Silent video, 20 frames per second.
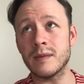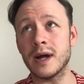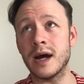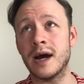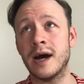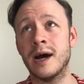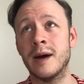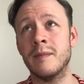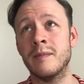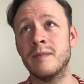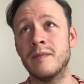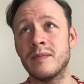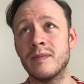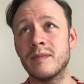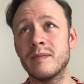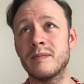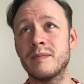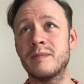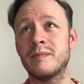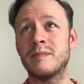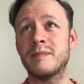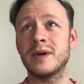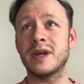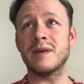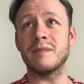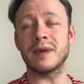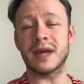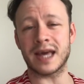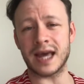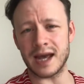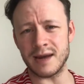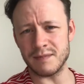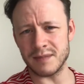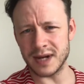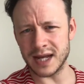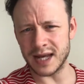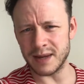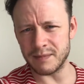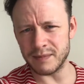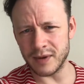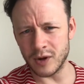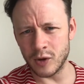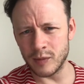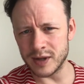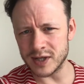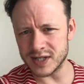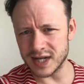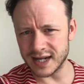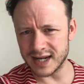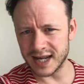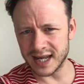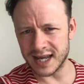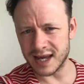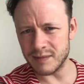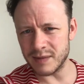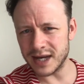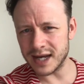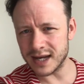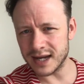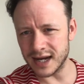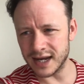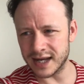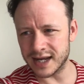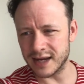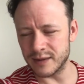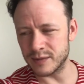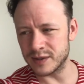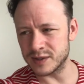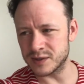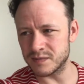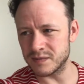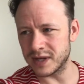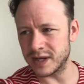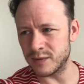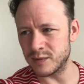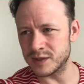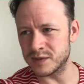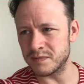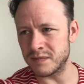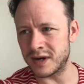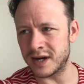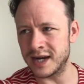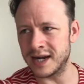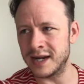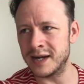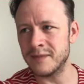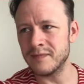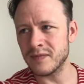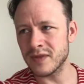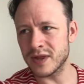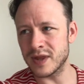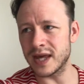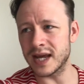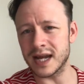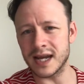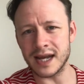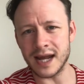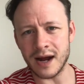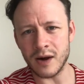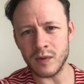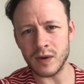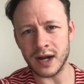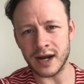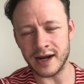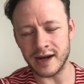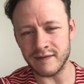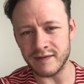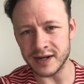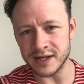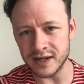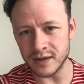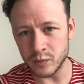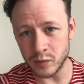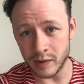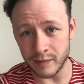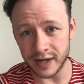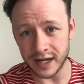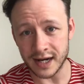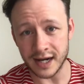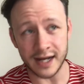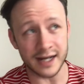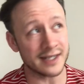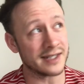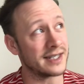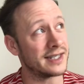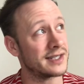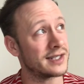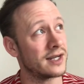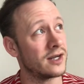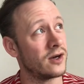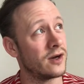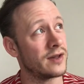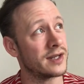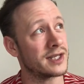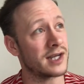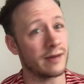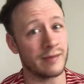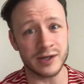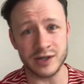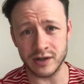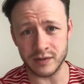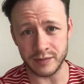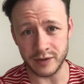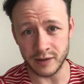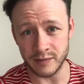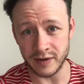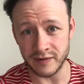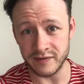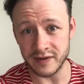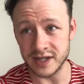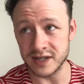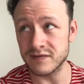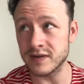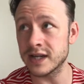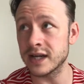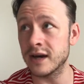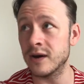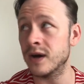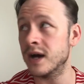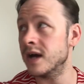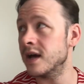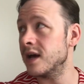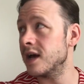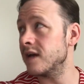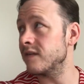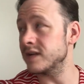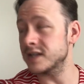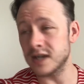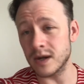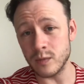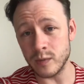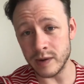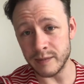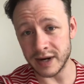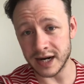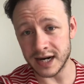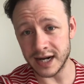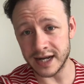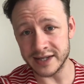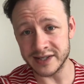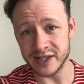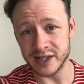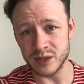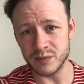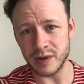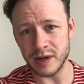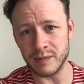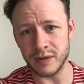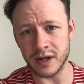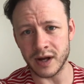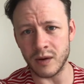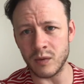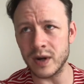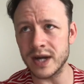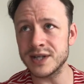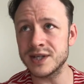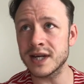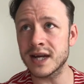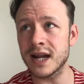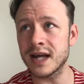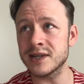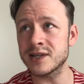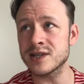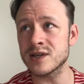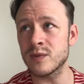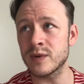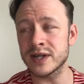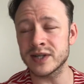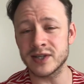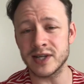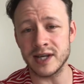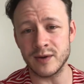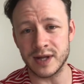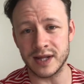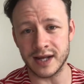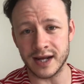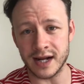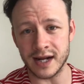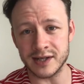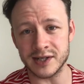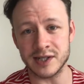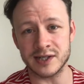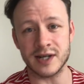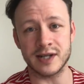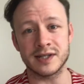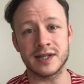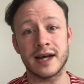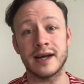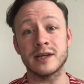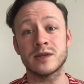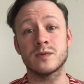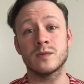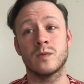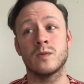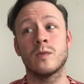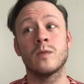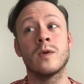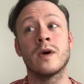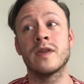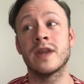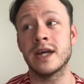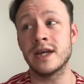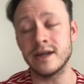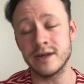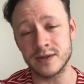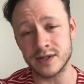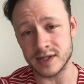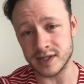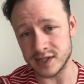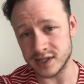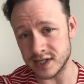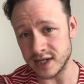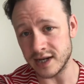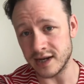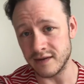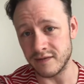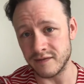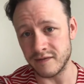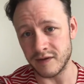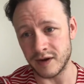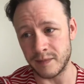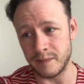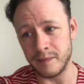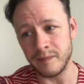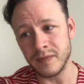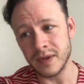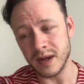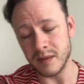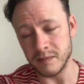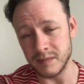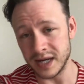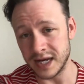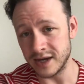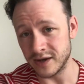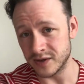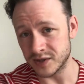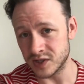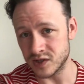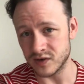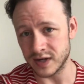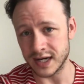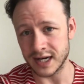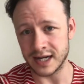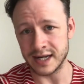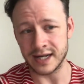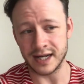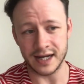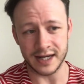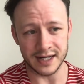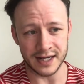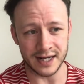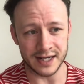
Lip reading: but it became almost like a gimmick, like it was my thing. And now, like, if I don't wear my glasses a lot of the time, I should have put them on for this video. If I don't wear my glasses, people go, "Where's your glasses? I want to see you in your glasses," because that's what they're used to seeing from me on Strictly